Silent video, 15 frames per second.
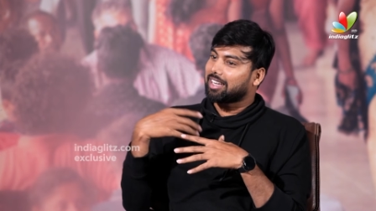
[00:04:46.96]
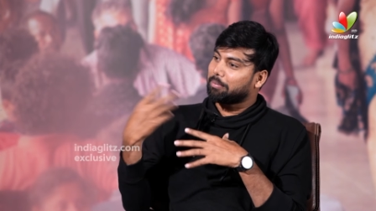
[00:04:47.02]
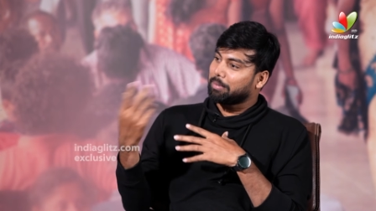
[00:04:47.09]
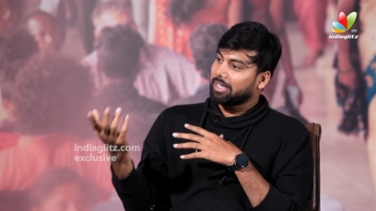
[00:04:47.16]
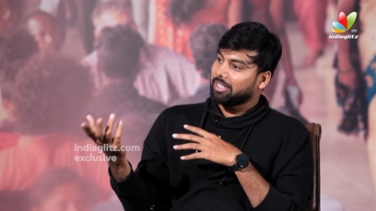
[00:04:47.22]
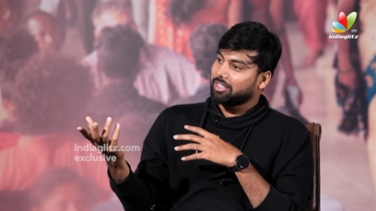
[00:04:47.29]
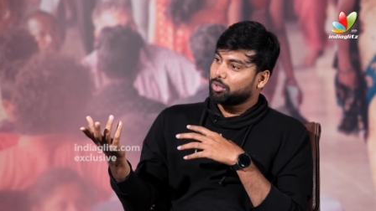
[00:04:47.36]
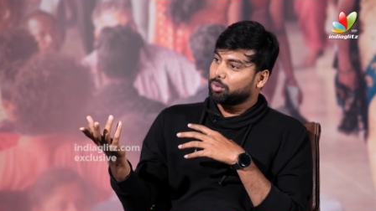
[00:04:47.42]

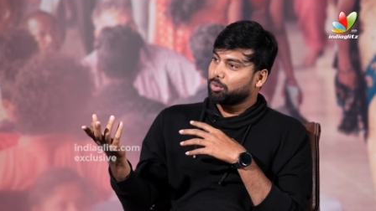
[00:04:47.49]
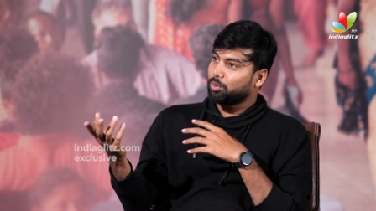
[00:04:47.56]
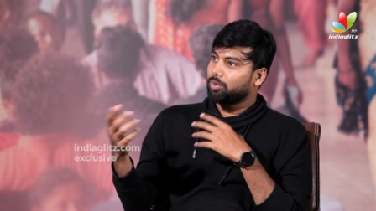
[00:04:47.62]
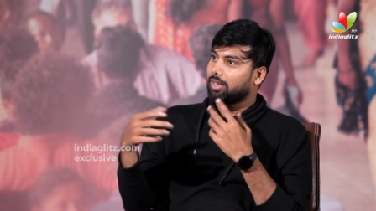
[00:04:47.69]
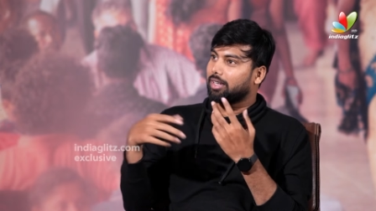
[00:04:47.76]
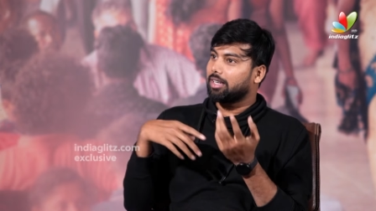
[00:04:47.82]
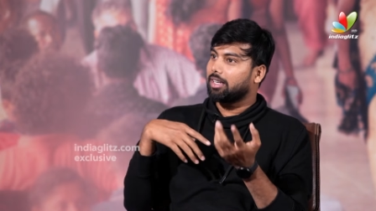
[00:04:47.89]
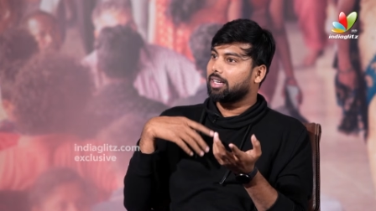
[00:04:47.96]
coming to
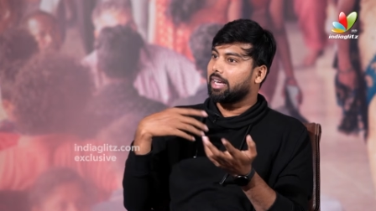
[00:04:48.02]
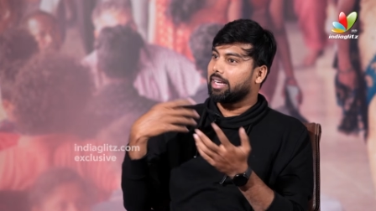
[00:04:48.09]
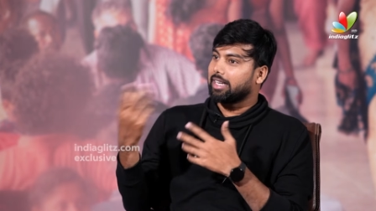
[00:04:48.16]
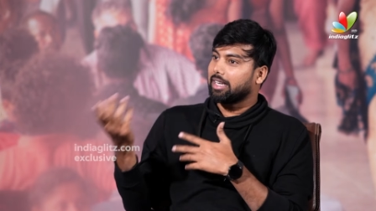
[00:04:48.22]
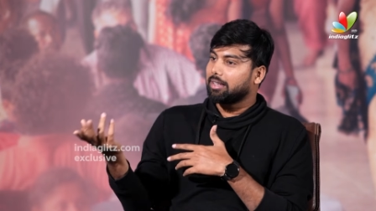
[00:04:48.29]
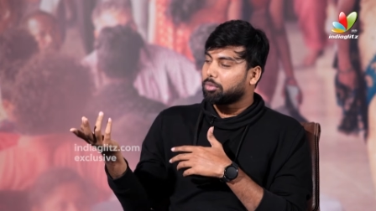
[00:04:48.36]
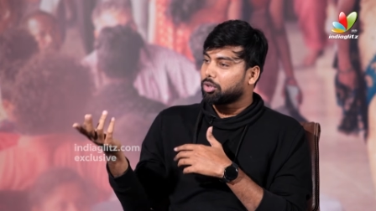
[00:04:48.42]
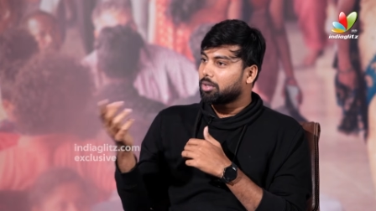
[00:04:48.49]

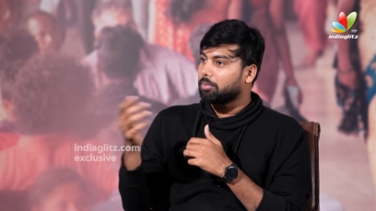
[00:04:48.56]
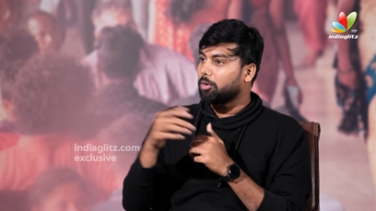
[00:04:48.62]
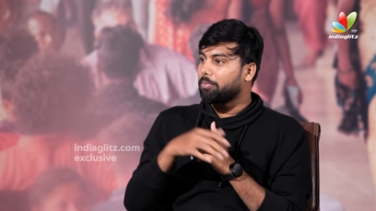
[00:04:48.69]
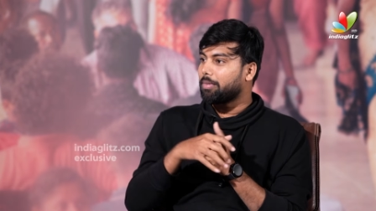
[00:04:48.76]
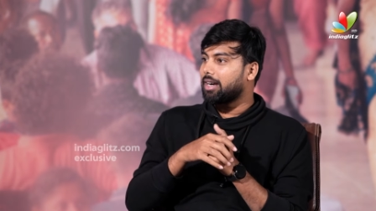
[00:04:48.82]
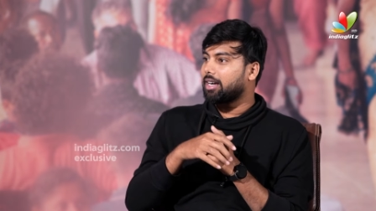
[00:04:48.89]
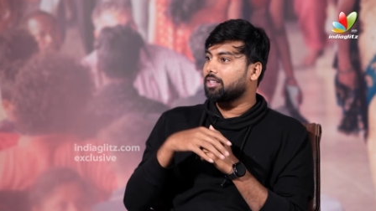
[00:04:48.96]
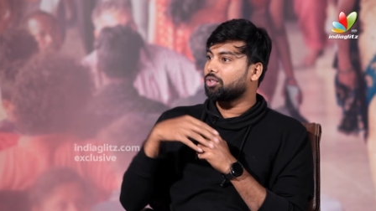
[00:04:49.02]
again Butta
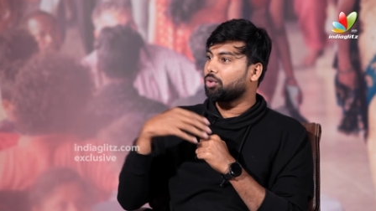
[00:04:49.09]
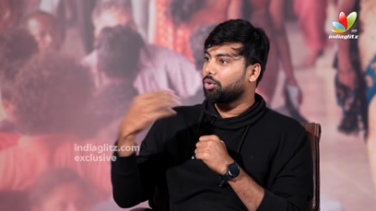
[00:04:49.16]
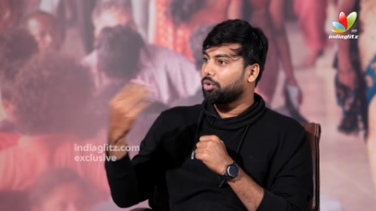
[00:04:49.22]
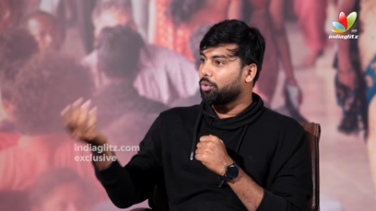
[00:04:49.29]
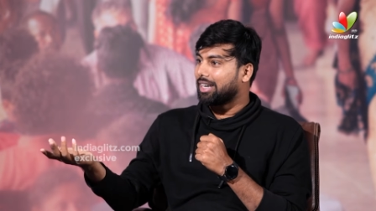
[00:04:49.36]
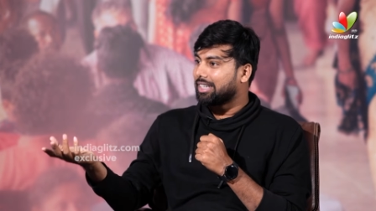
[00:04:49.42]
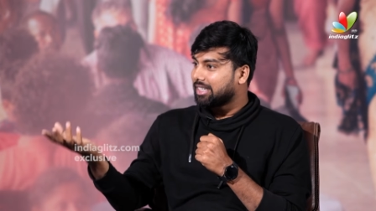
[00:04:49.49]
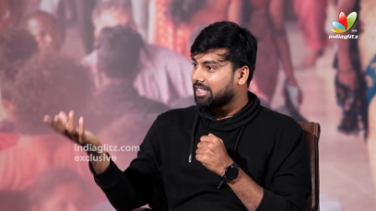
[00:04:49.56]
Bomma, so
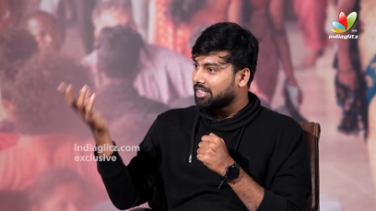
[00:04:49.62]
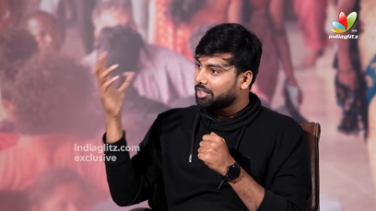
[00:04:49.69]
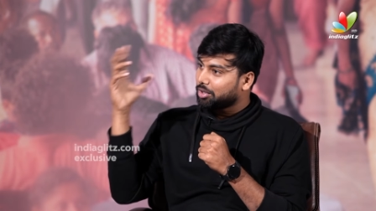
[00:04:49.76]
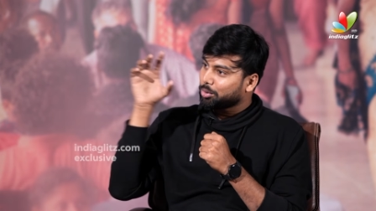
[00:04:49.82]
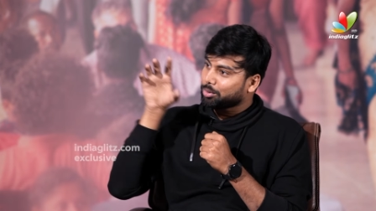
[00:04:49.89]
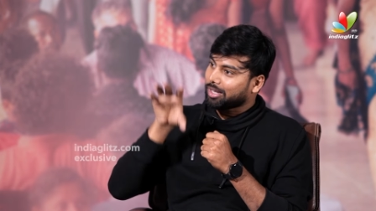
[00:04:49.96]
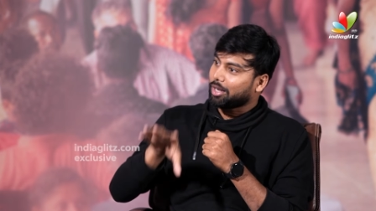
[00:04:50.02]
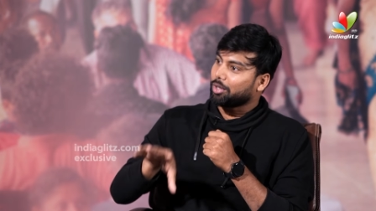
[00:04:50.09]
you entered
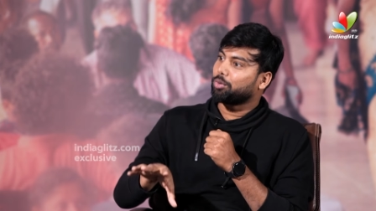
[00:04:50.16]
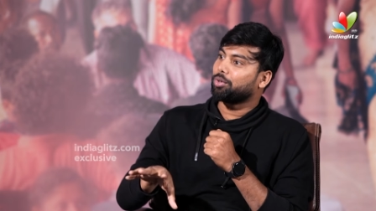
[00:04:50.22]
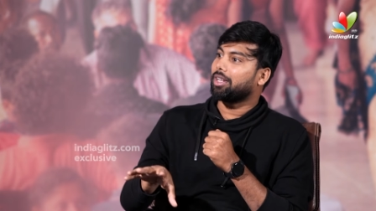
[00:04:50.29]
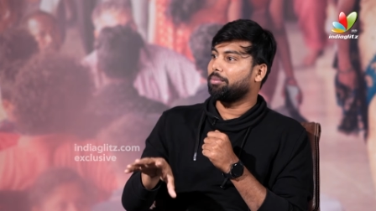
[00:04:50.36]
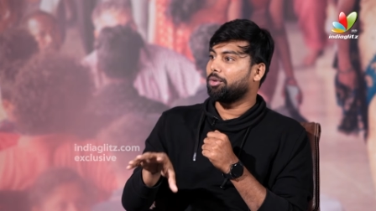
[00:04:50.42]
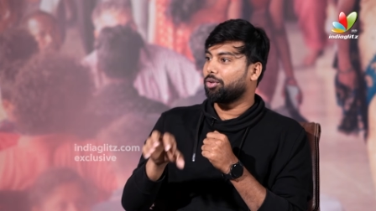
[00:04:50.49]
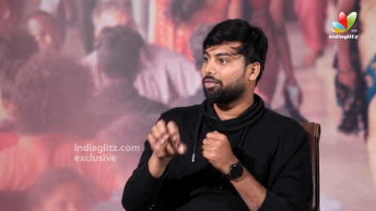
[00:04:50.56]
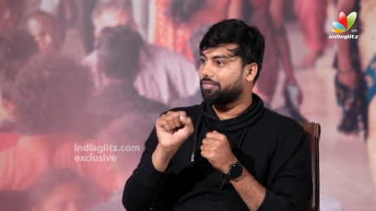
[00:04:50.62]
into Telugu
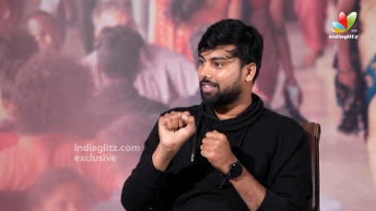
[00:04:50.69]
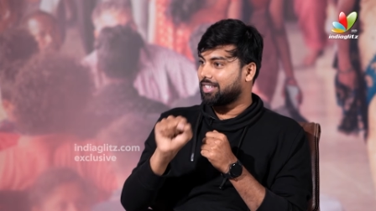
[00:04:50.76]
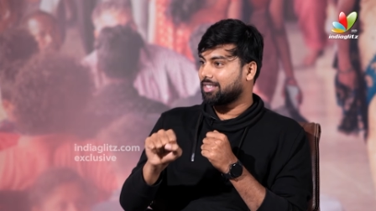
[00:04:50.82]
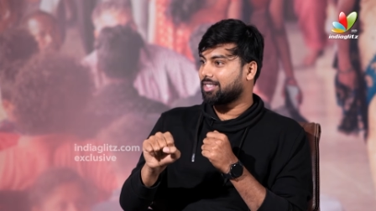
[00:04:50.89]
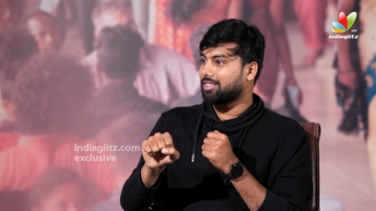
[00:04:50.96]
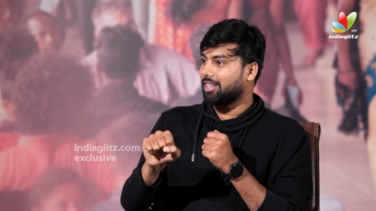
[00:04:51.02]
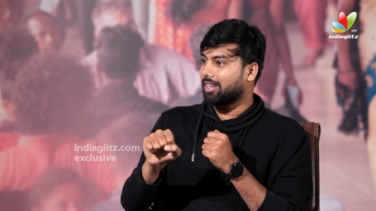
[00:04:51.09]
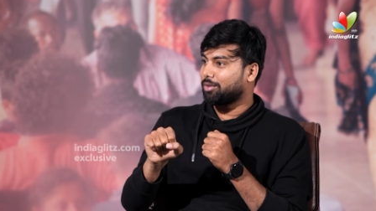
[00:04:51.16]
debut,
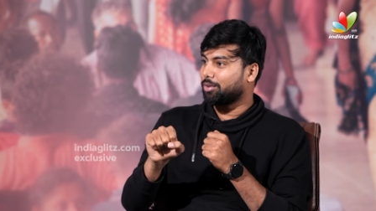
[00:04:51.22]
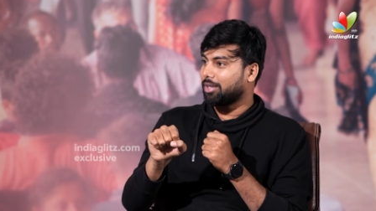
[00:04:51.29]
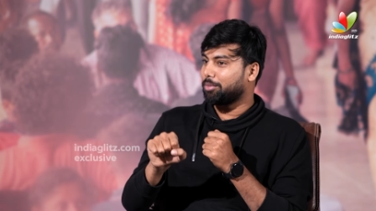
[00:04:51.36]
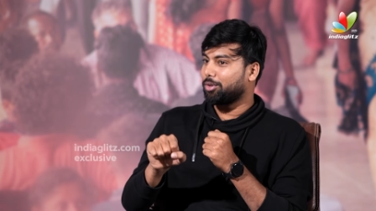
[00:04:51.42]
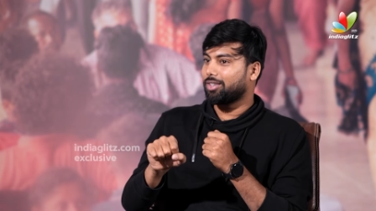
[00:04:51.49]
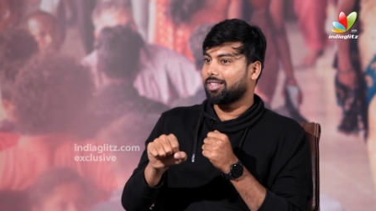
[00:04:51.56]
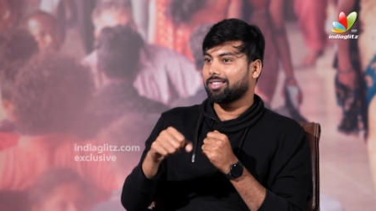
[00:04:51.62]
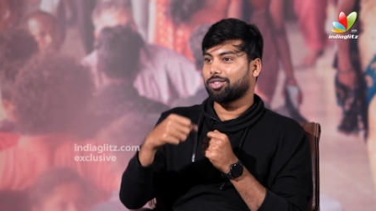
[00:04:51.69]
first Telugu
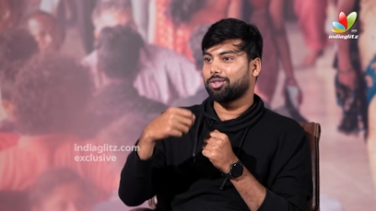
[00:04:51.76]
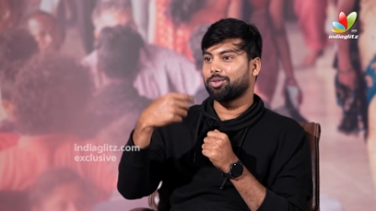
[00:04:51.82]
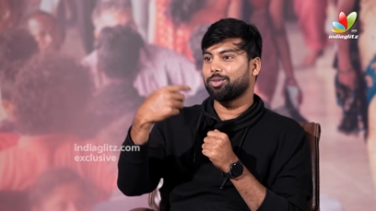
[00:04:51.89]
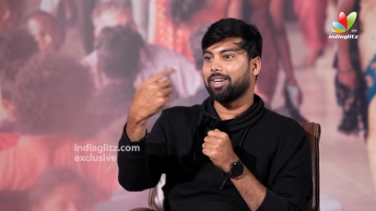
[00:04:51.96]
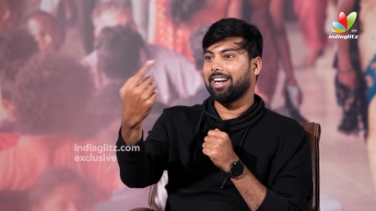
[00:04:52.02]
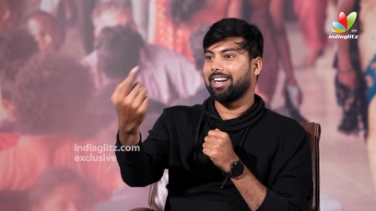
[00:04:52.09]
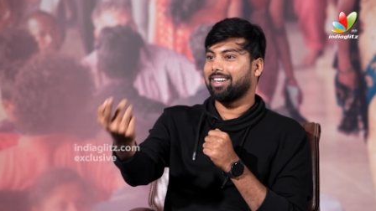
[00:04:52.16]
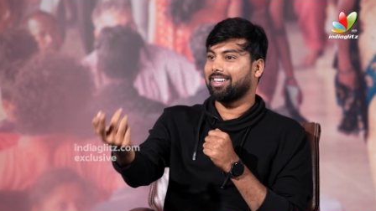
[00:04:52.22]
debut anachu,
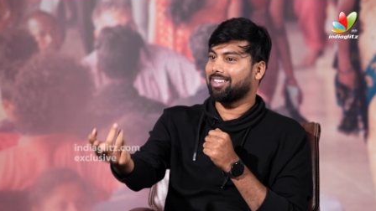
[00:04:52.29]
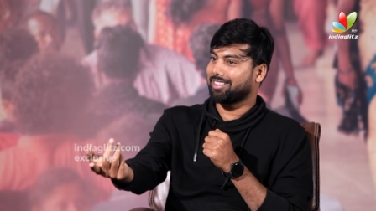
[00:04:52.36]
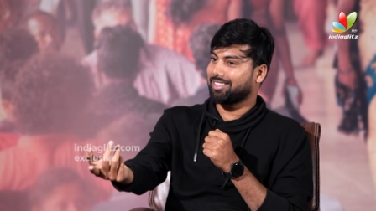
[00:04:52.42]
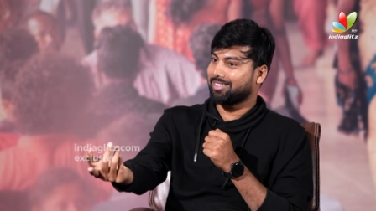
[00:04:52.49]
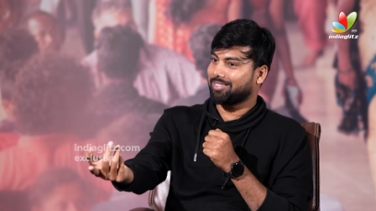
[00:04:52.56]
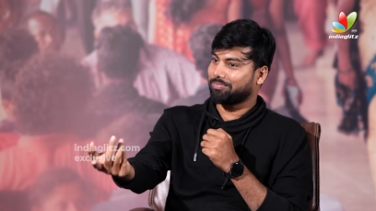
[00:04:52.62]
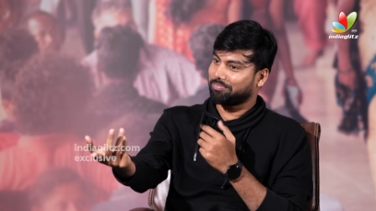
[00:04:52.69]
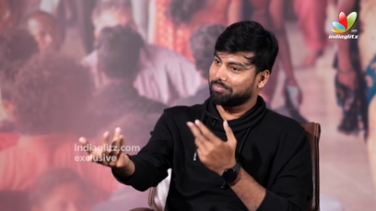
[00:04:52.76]
and
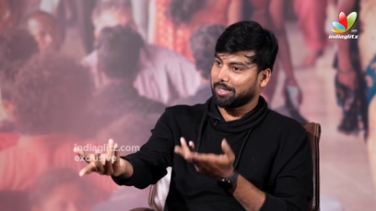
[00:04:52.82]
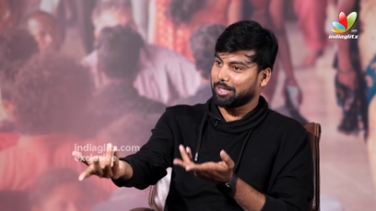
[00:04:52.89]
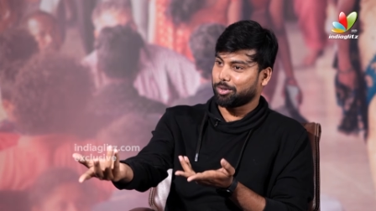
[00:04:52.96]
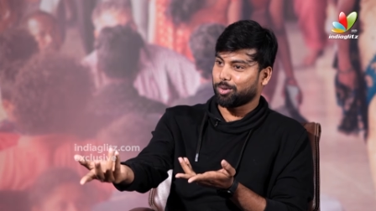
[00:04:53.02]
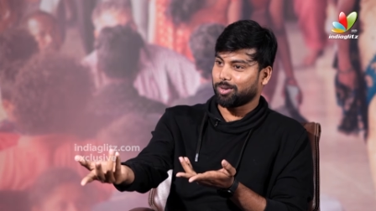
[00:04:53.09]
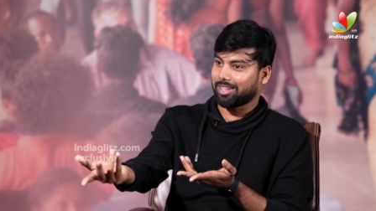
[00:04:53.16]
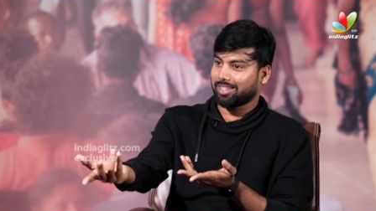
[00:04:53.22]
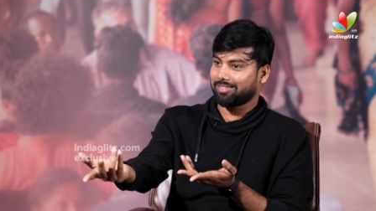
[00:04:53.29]
meek
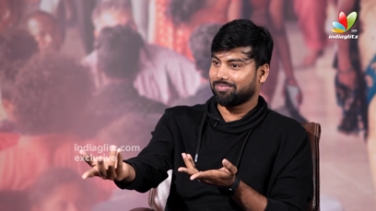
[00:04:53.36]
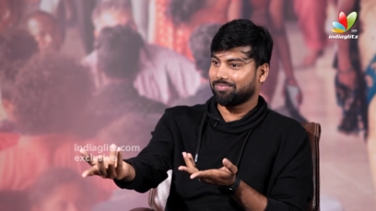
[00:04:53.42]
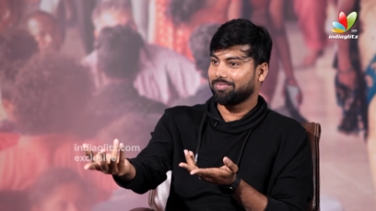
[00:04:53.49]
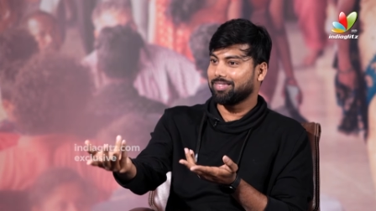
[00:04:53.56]
kuda,